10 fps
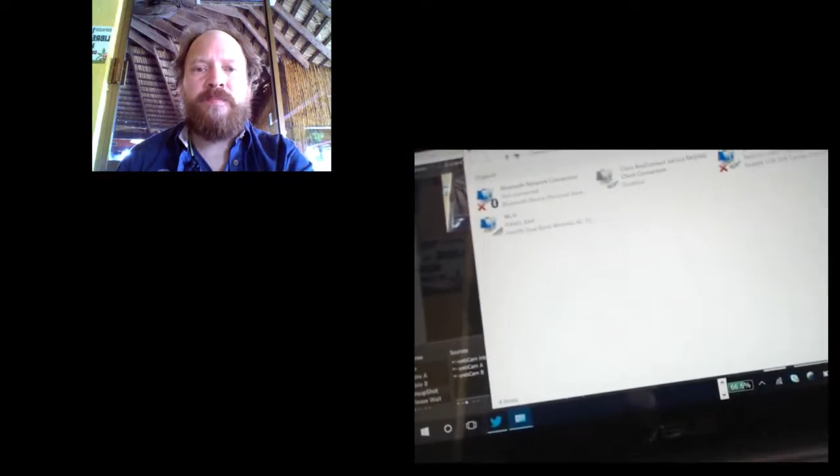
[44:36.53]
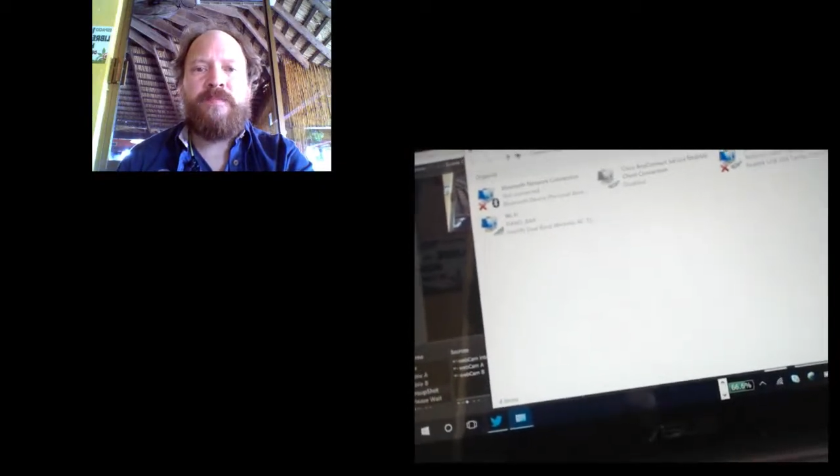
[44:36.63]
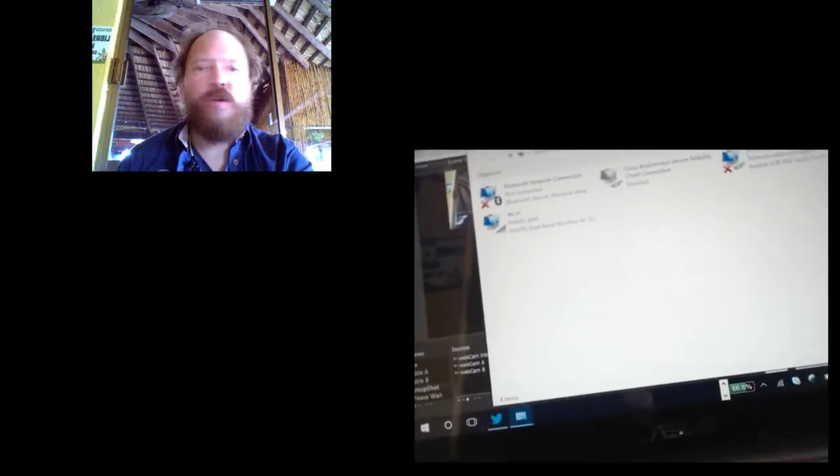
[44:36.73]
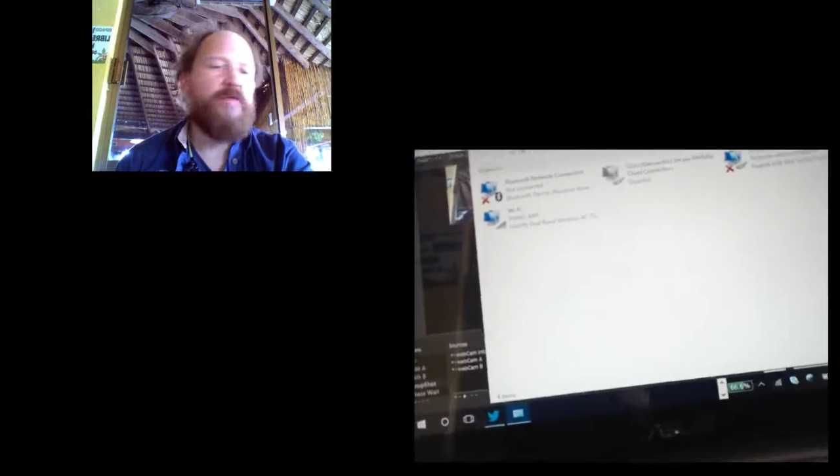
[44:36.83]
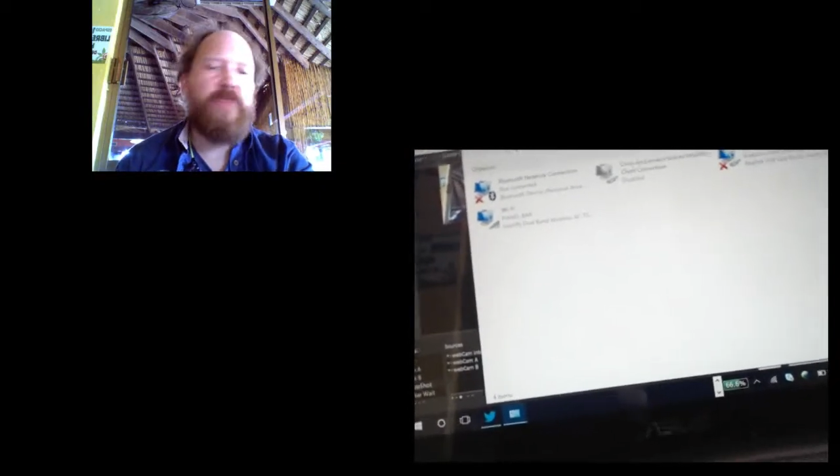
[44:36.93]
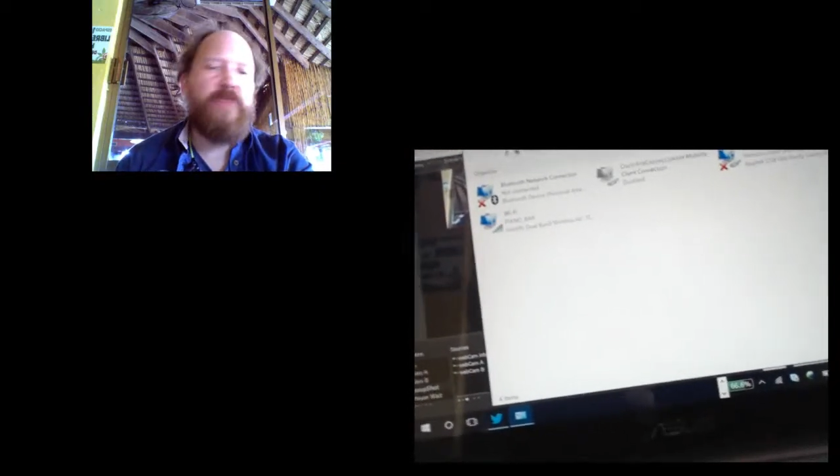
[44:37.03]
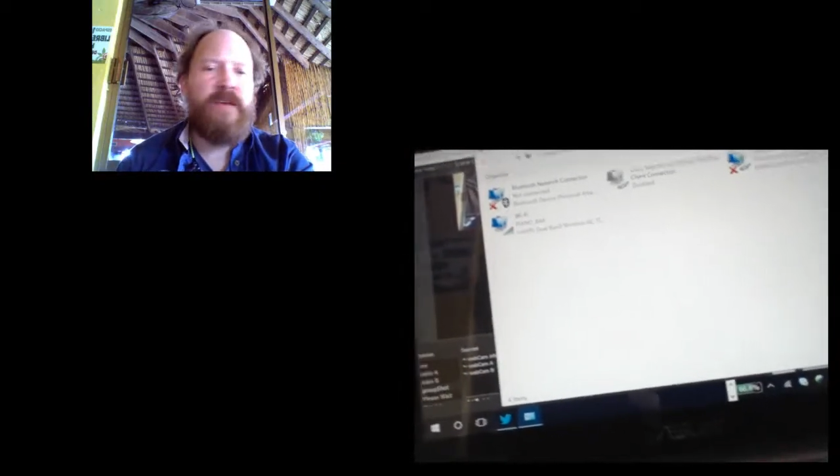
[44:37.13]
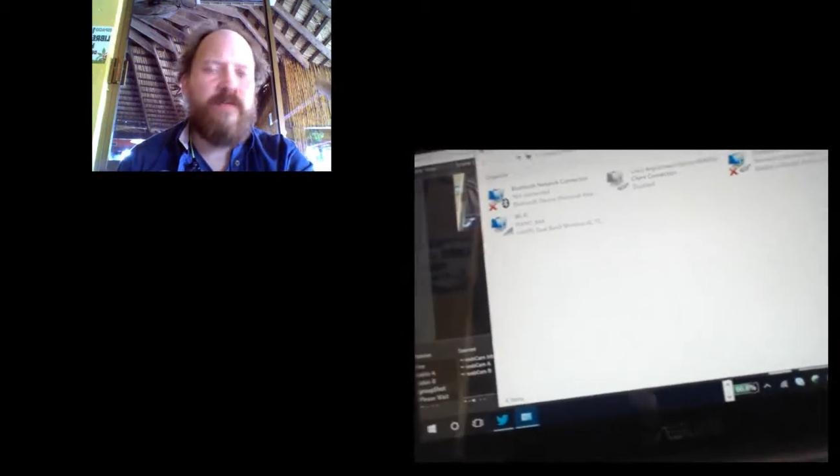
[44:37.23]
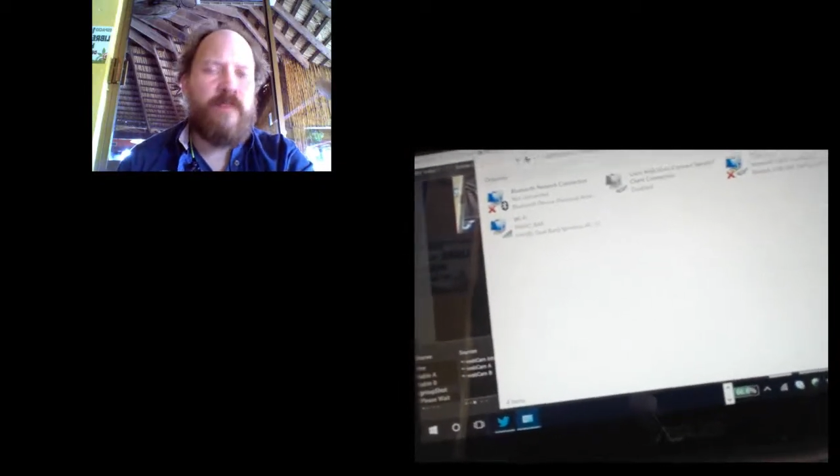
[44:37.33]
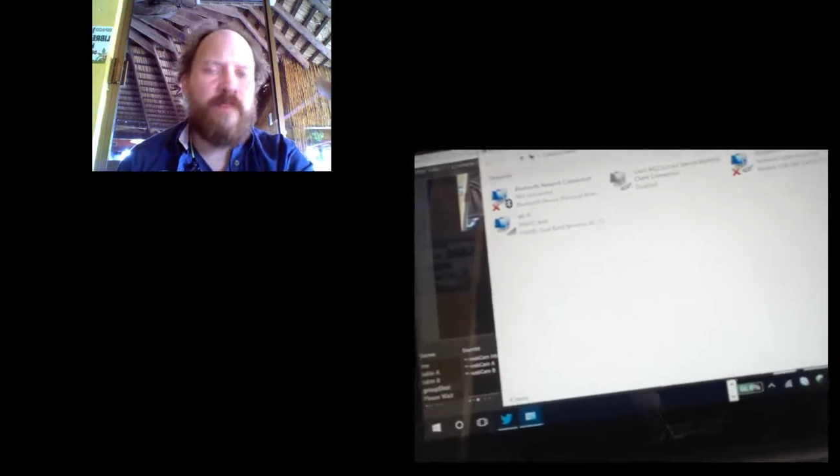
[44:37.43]

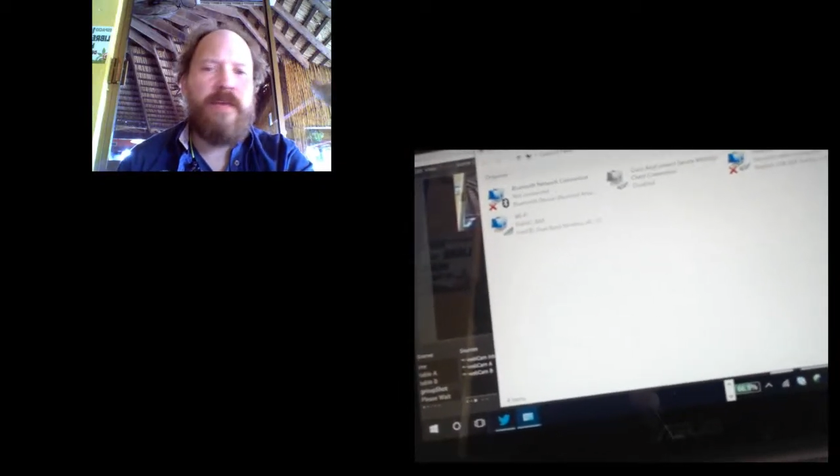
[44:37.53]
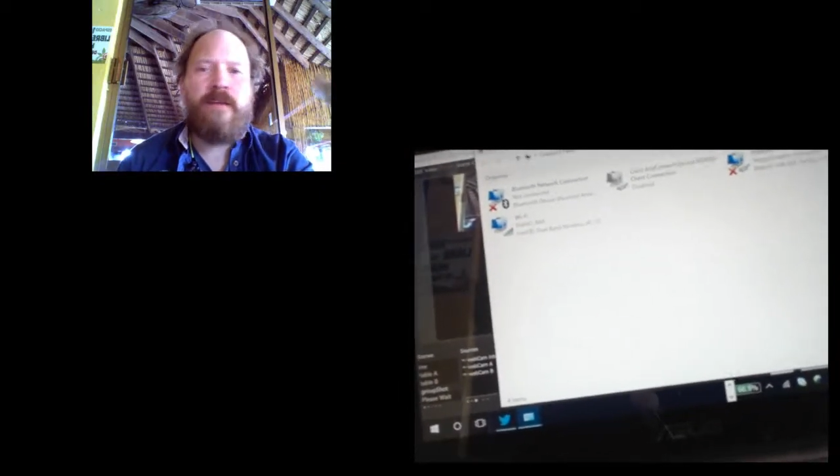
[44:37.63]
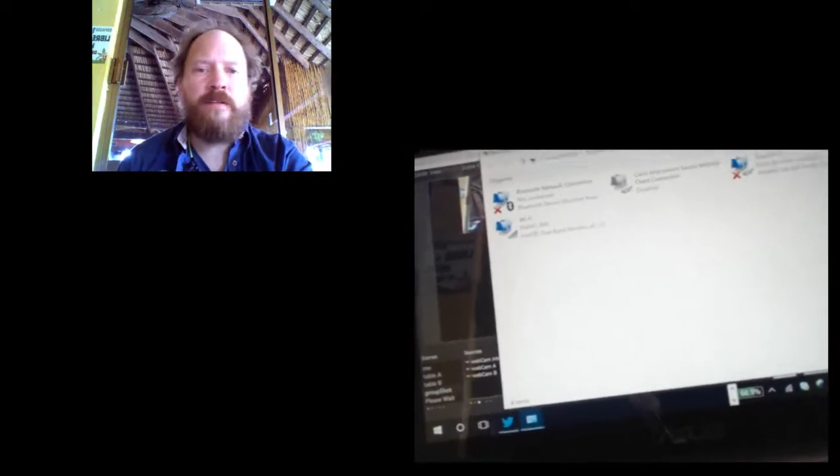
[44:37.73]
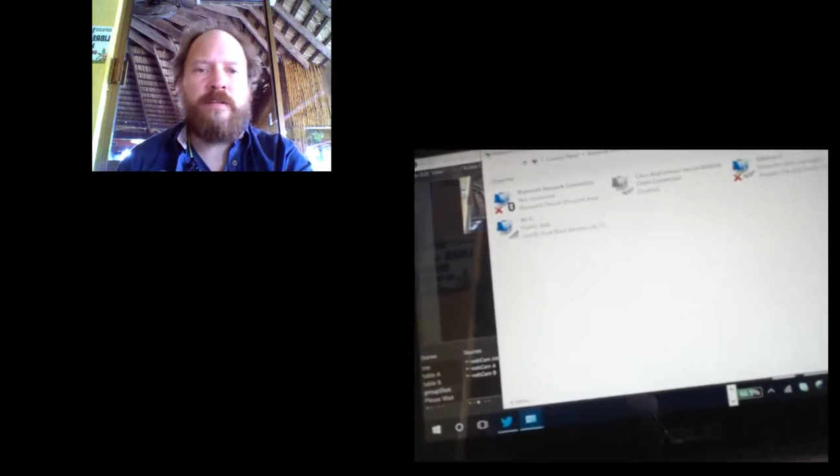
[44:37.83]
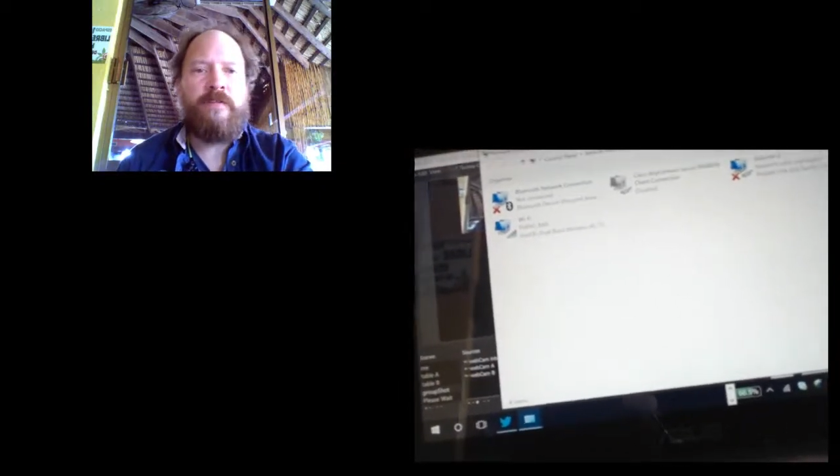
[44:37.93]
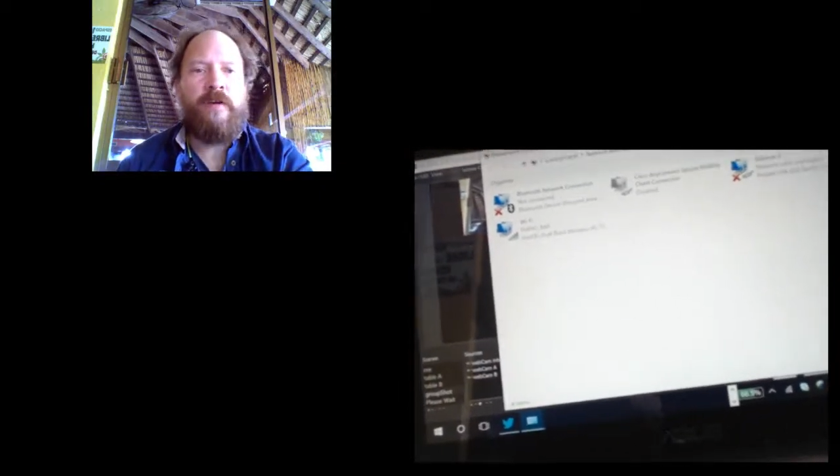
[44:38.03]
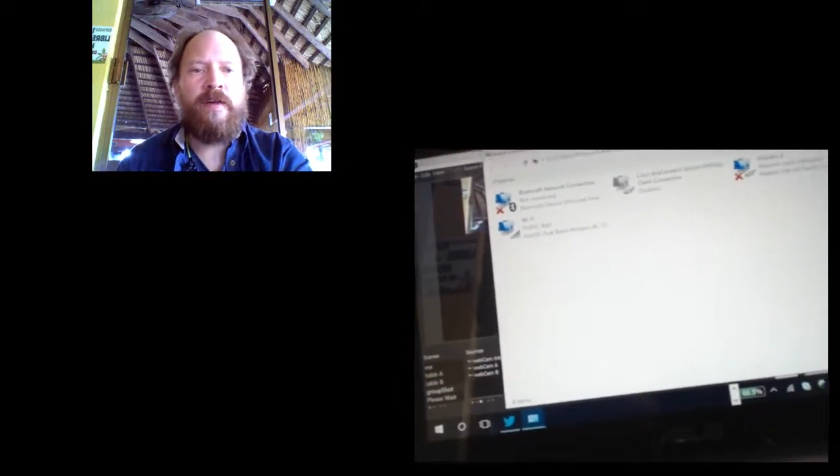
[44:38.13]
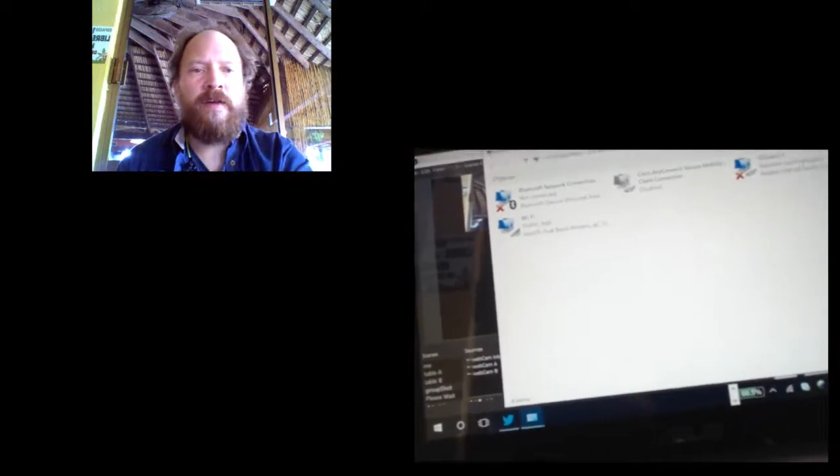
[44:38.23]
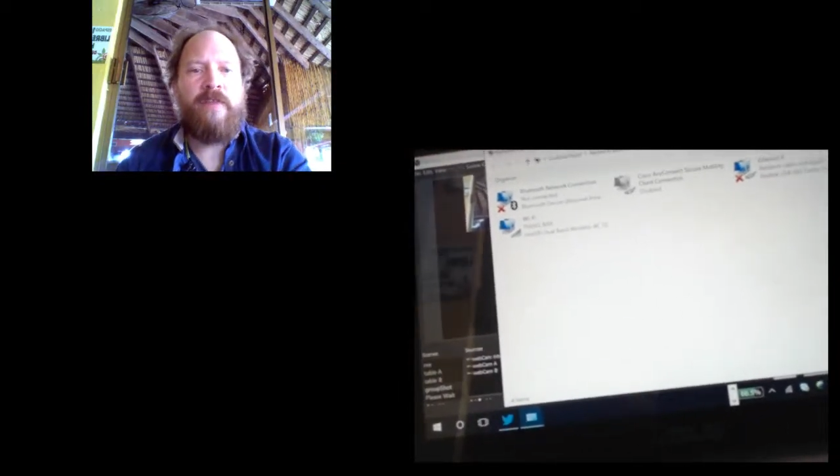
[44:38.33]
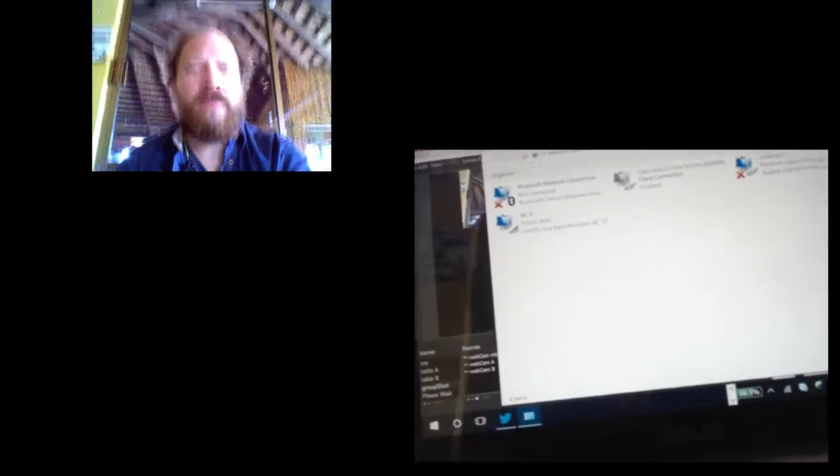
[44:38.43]
VPNs if you
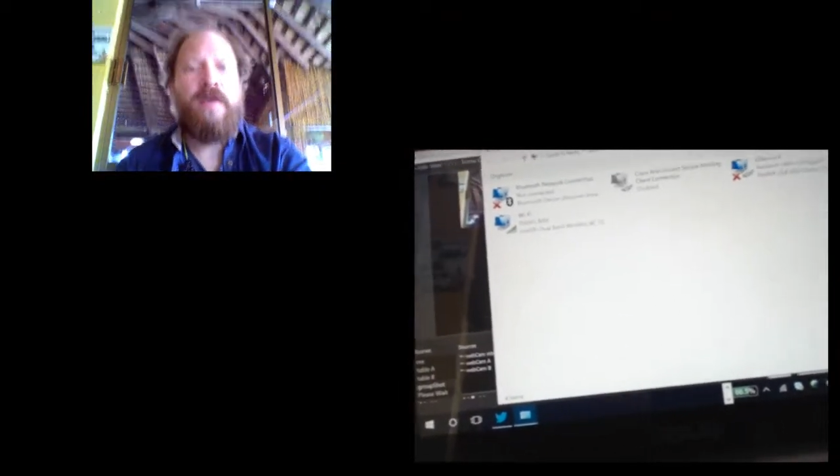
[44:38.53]
have any.